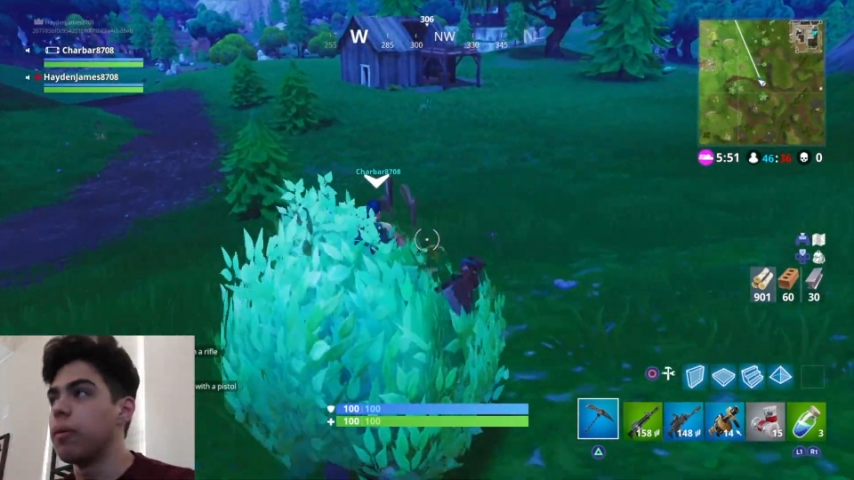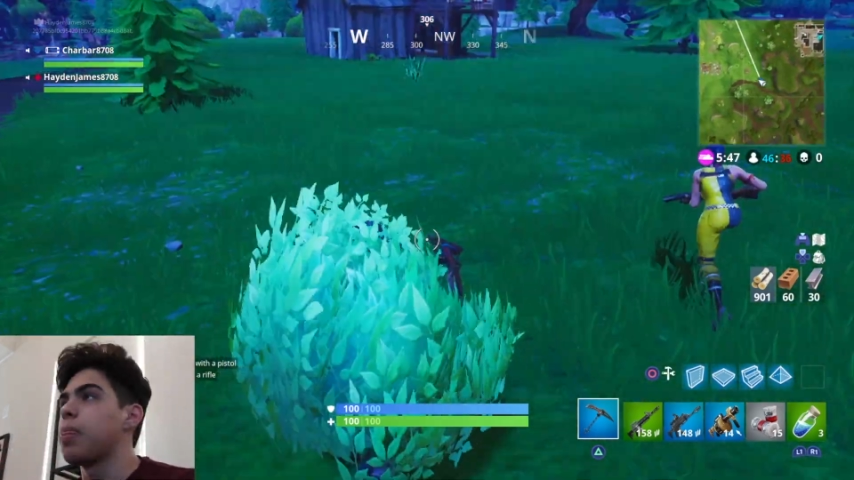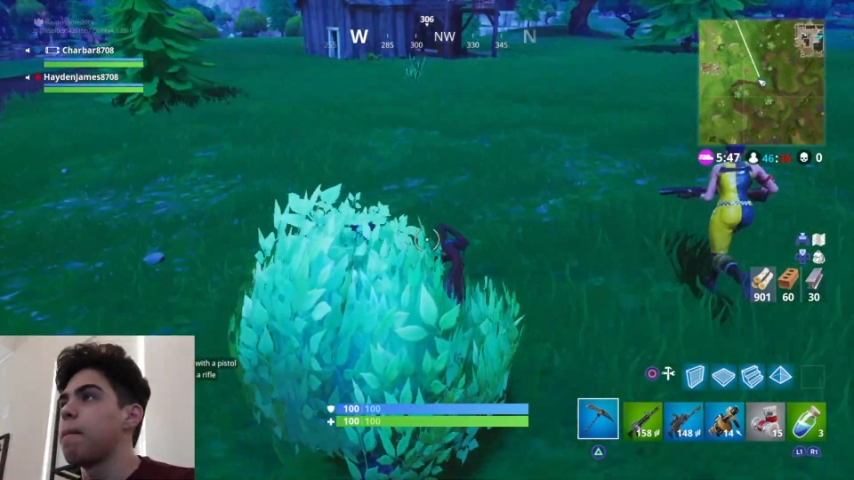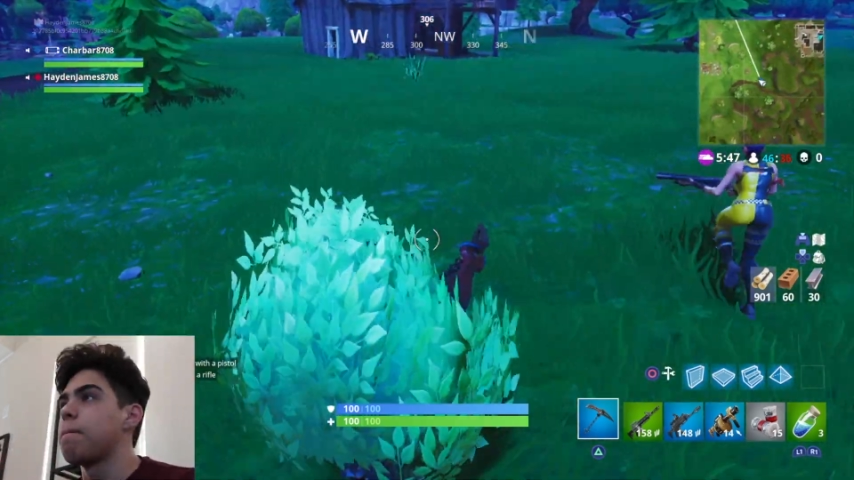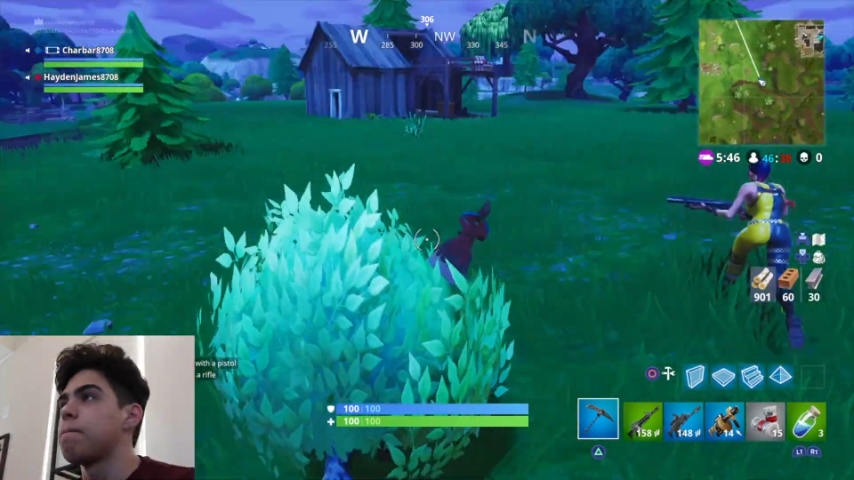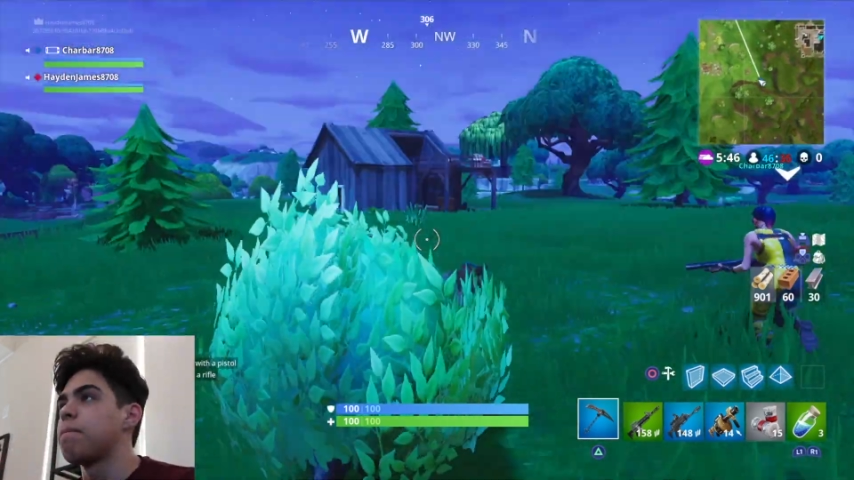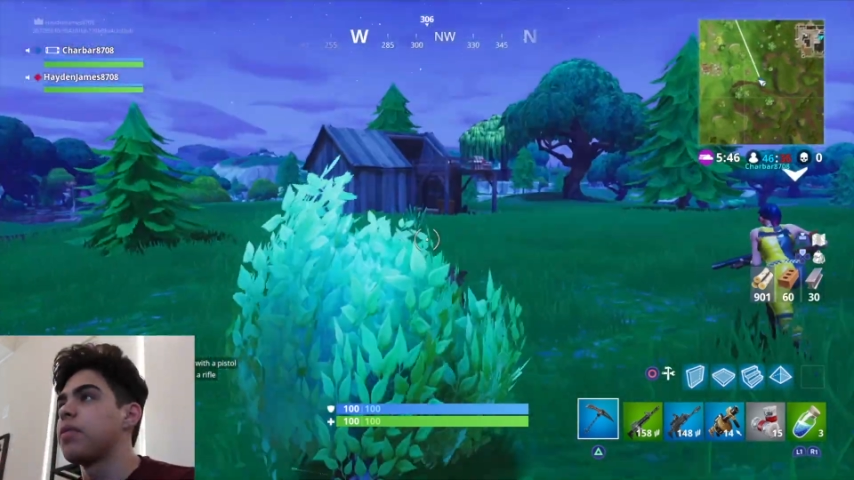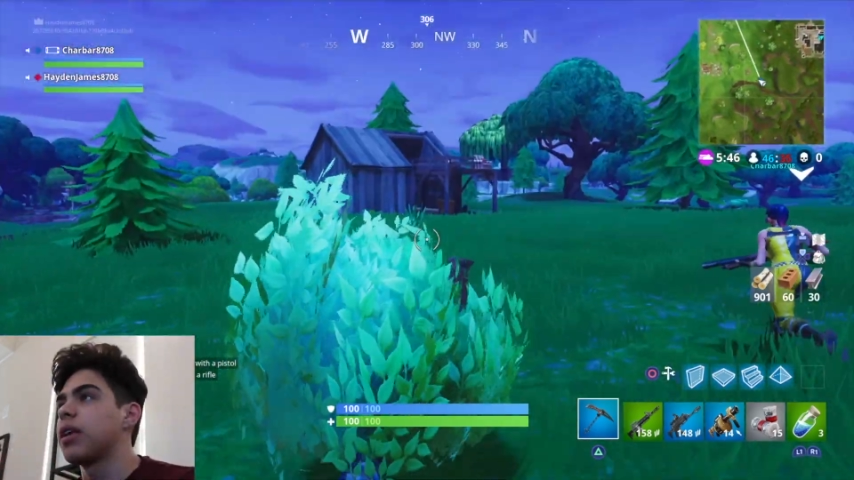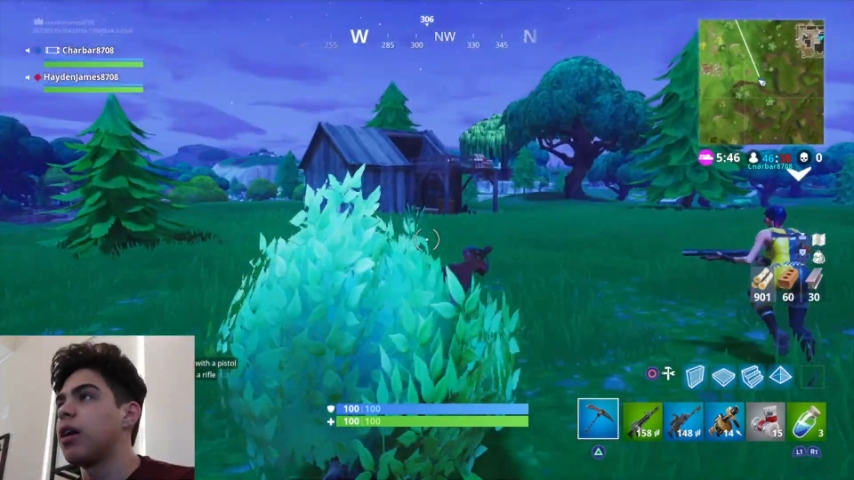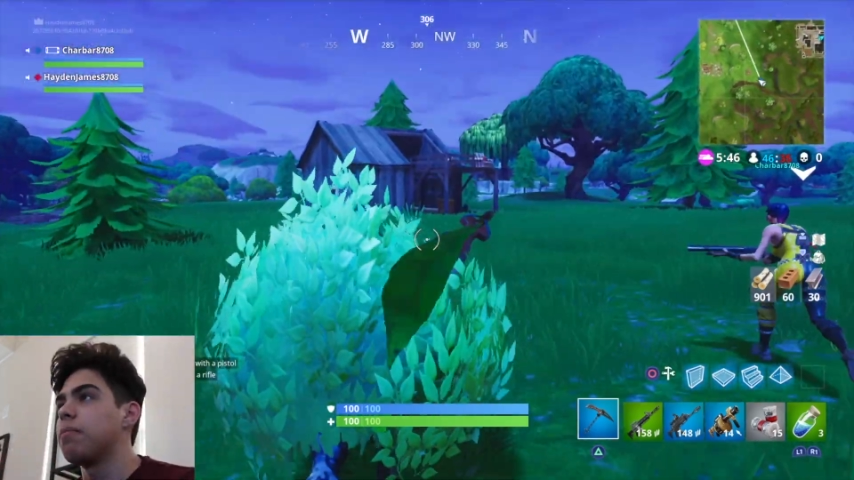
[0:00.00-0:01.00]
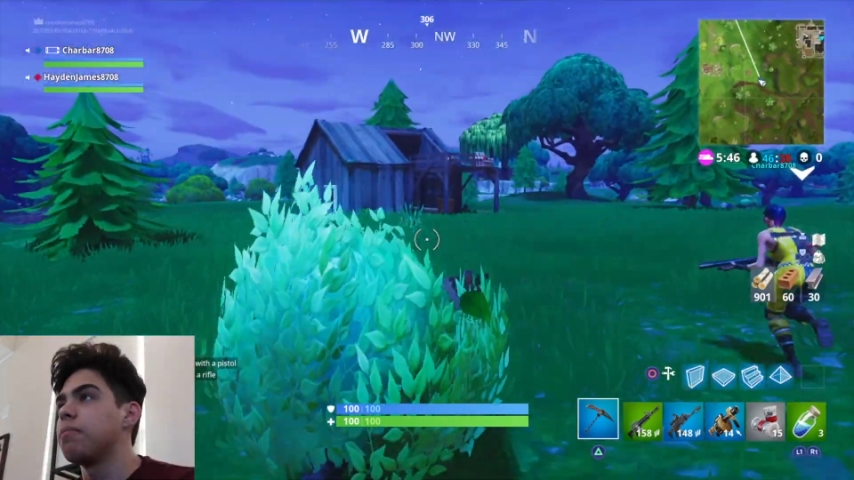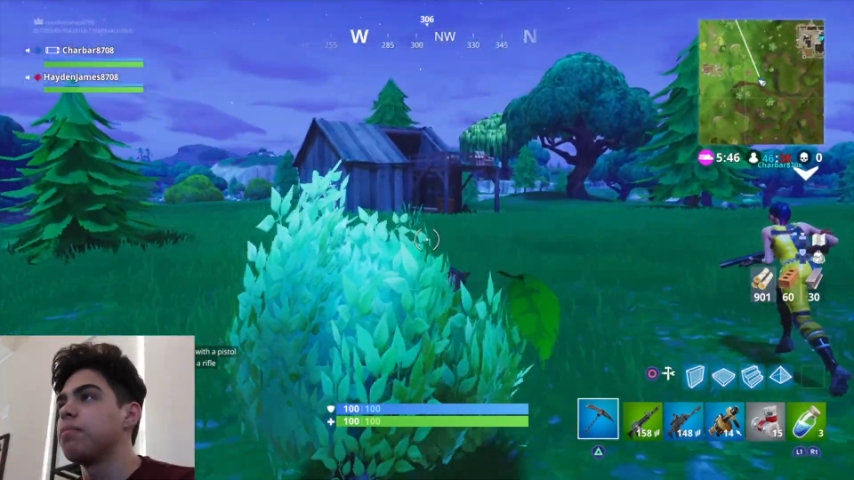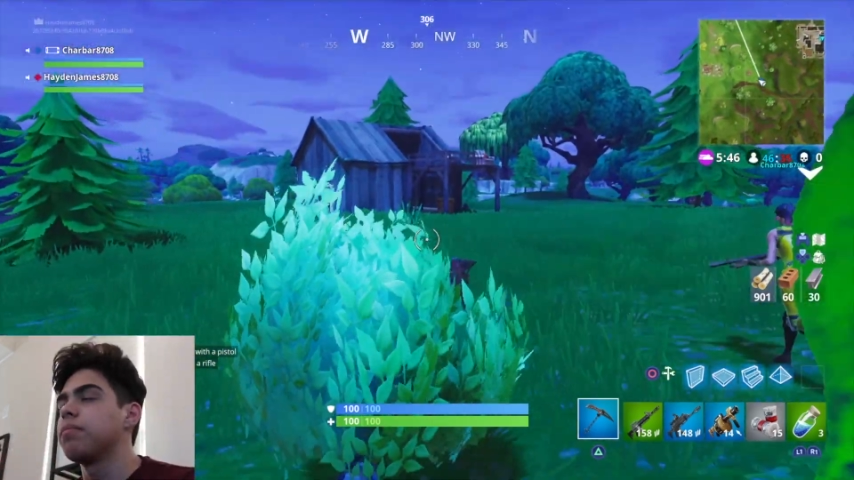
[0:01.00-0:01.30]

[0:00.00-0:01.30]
What's your vendor? Uh,